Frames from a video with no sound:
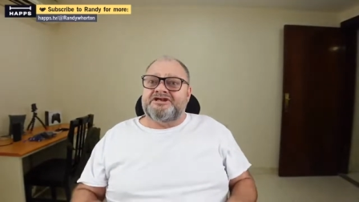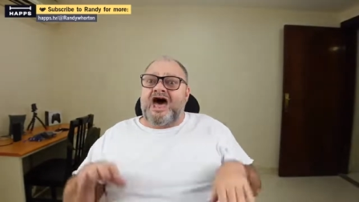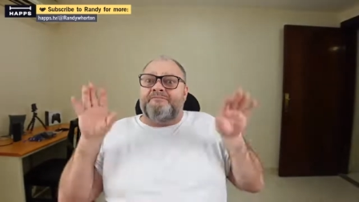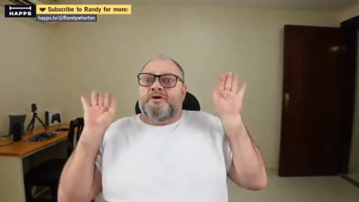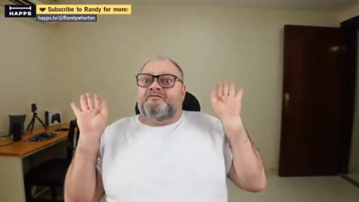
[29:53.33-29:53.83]

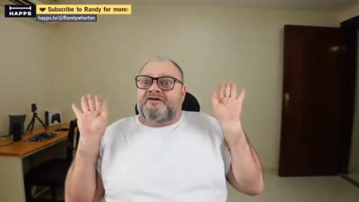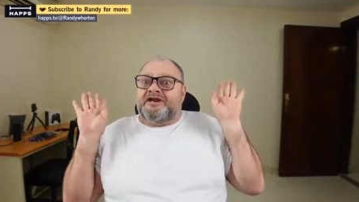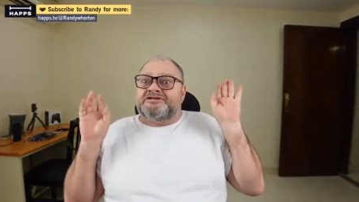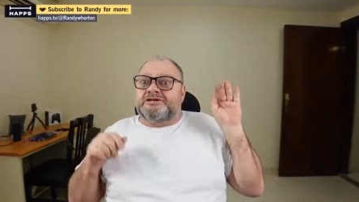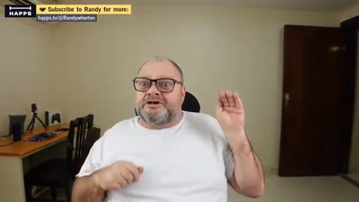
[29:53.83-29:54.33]
Time you
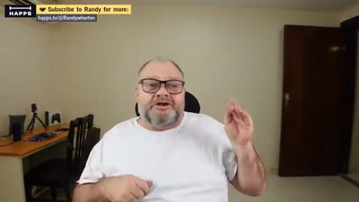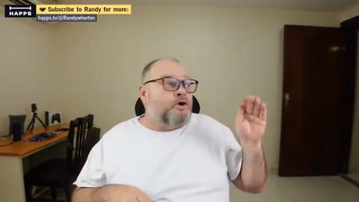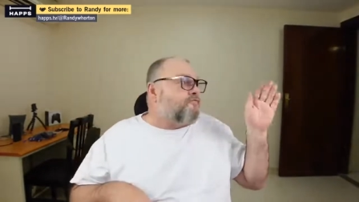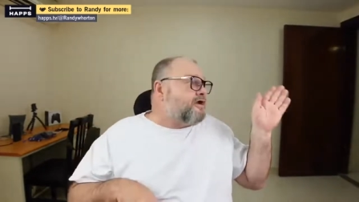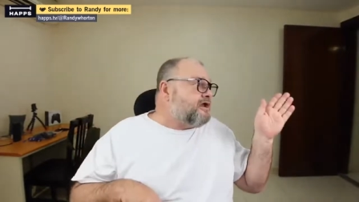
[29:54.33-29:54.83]
finish looking
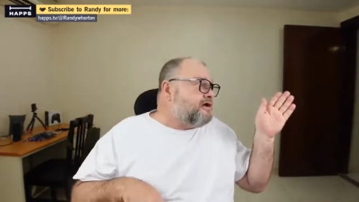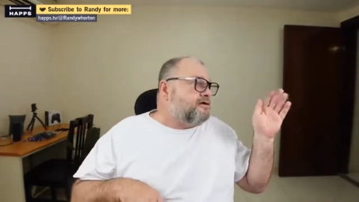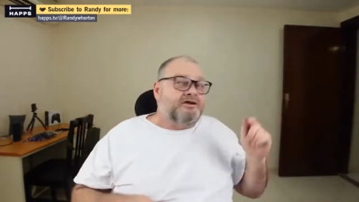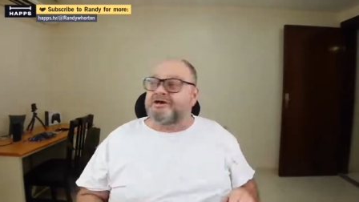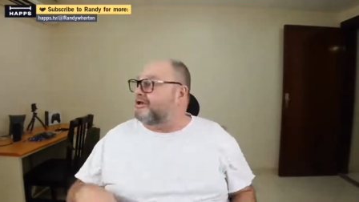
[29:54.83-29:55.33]
over
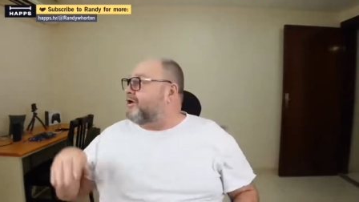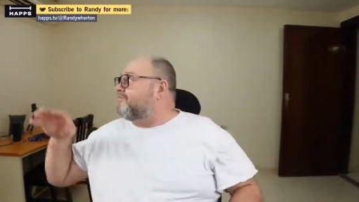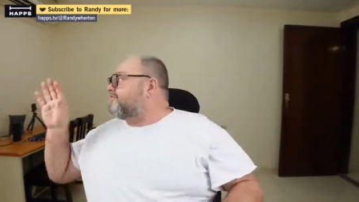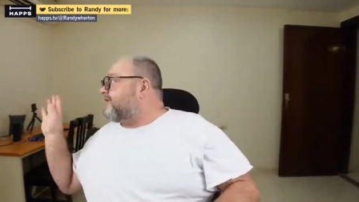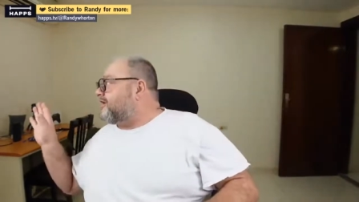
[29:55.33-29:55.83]
here and looking
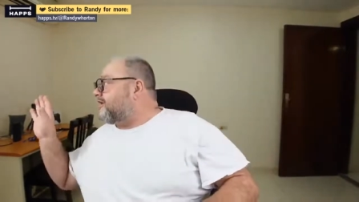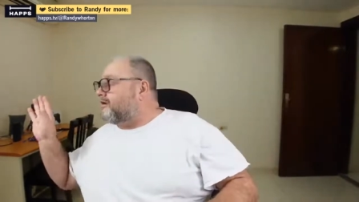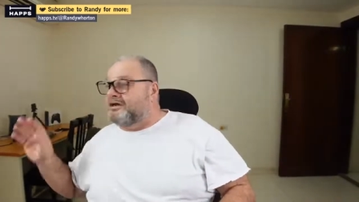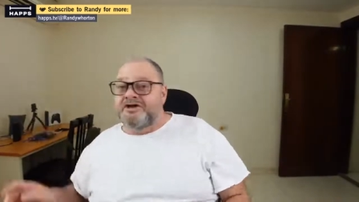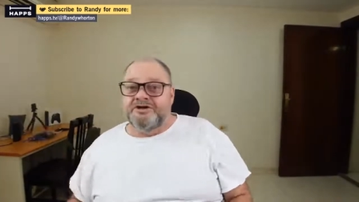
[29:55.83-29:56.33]
over
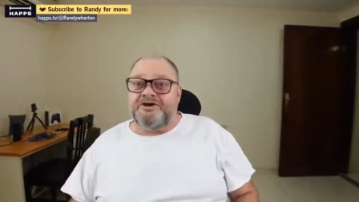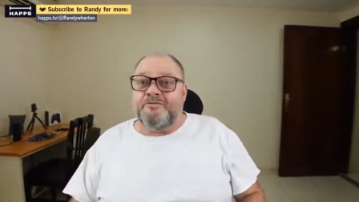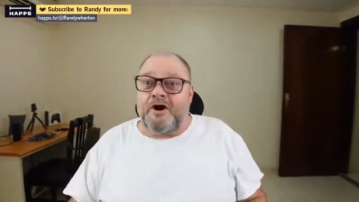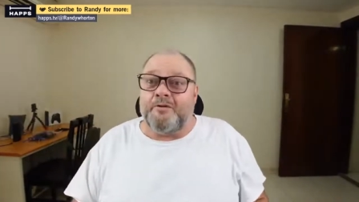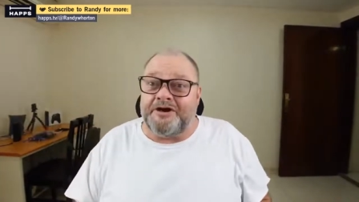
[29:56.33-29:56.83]
there,
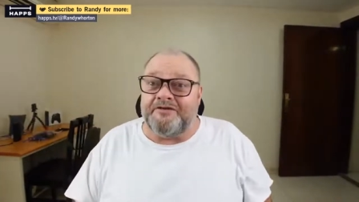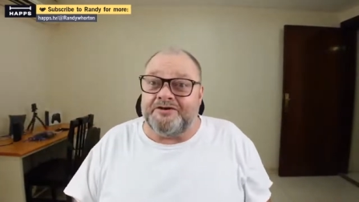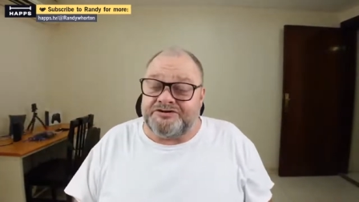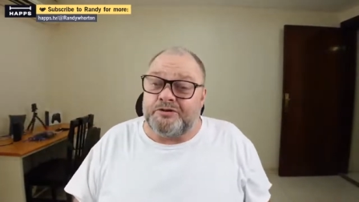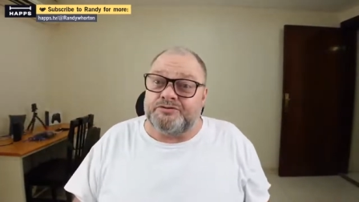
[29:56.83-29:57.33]
you owe another
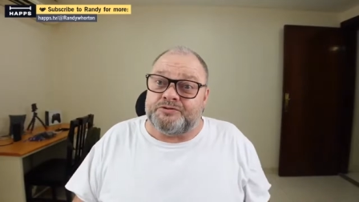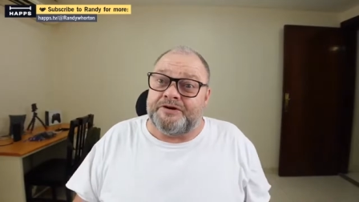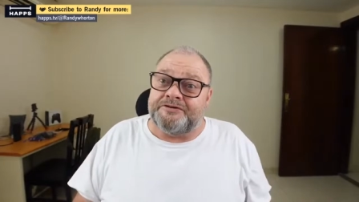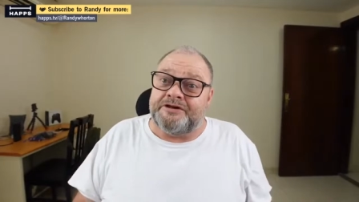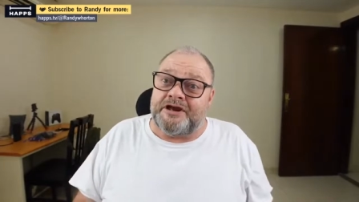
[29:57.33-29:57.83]
$2
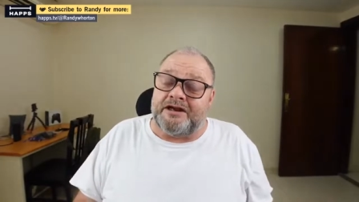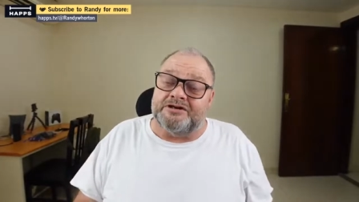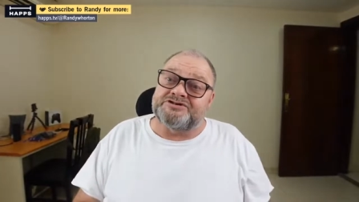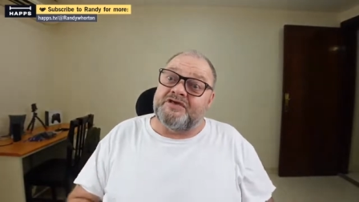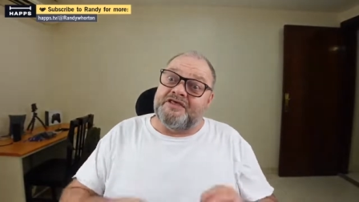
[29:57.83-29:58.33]
trillion
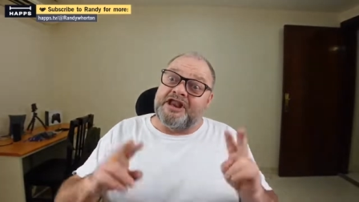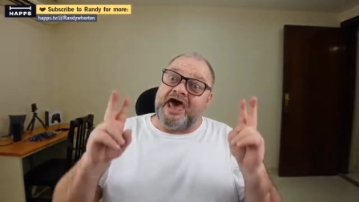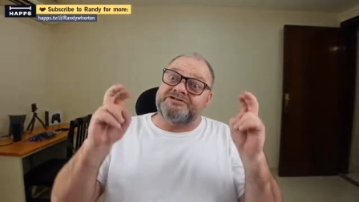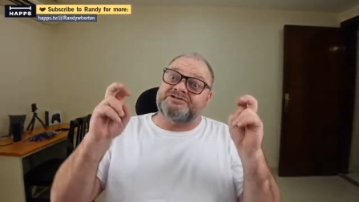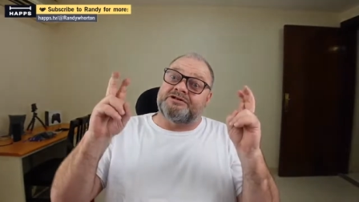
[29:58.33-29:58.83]
on the
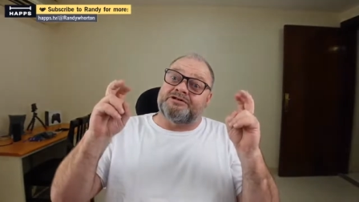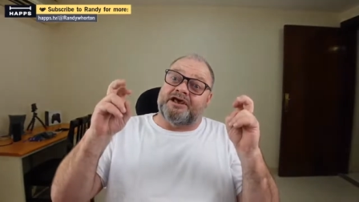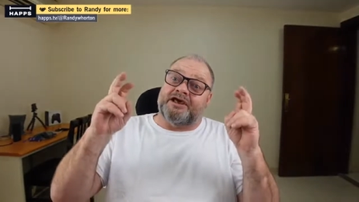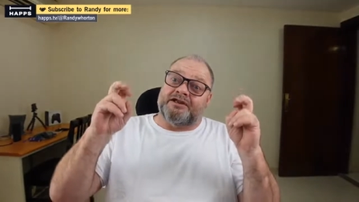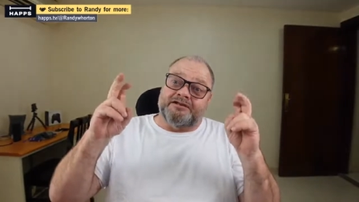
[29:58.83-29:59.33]
national
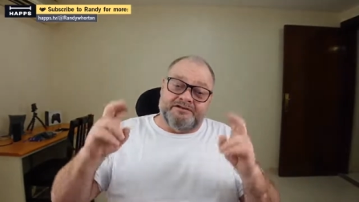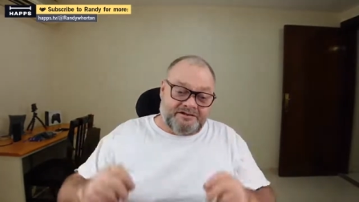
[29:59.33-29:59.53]
debt.